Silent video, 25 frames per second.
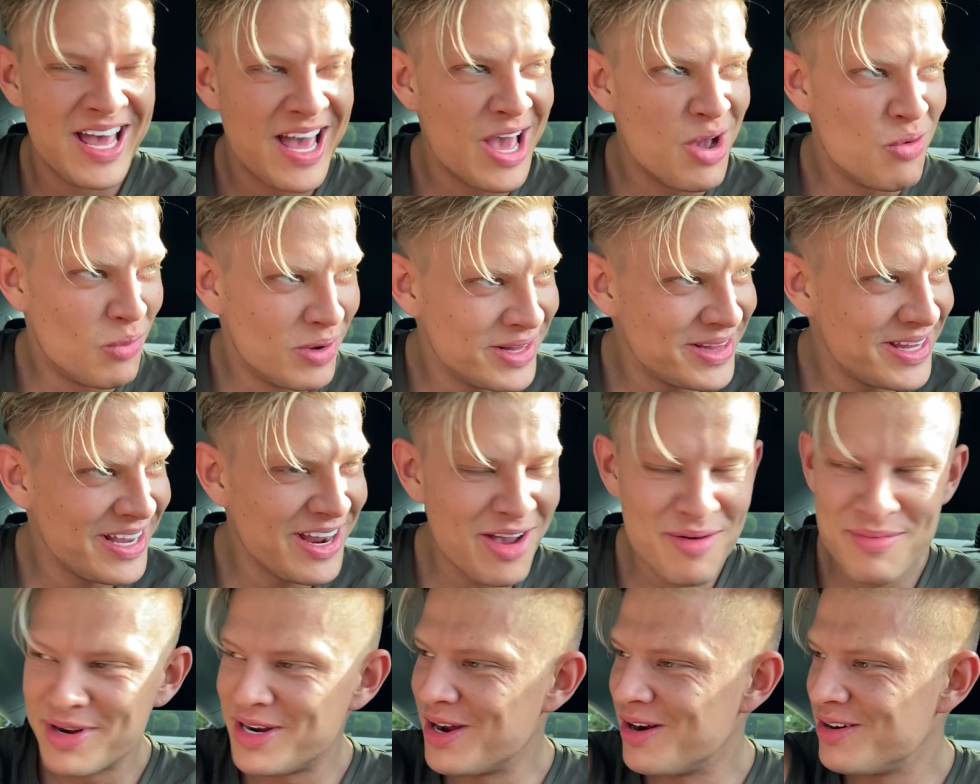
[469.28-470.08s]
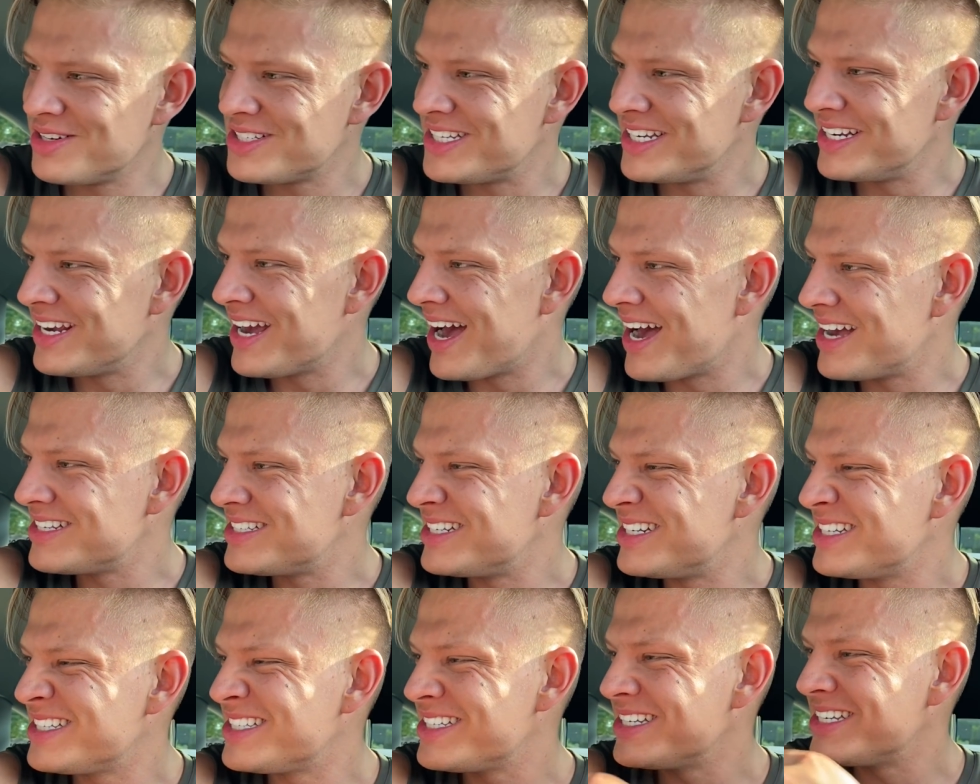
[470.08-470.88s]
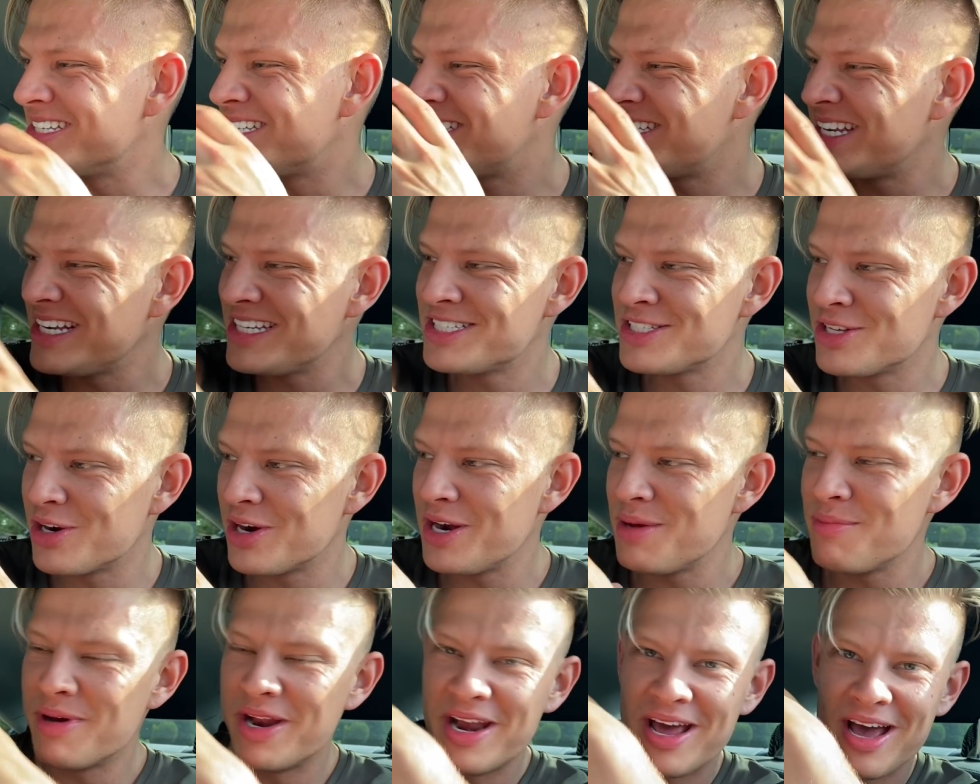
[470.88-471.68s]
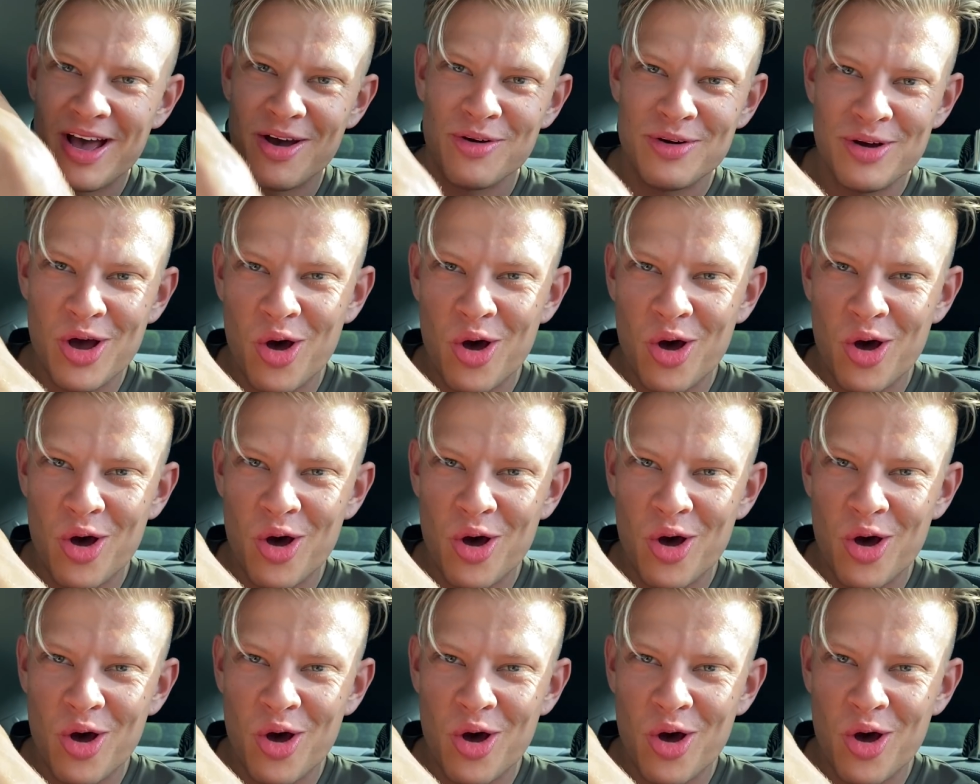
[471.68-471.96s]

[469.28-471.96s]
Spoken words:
And one thing I've been noticing, guys, it is 6:30 by now.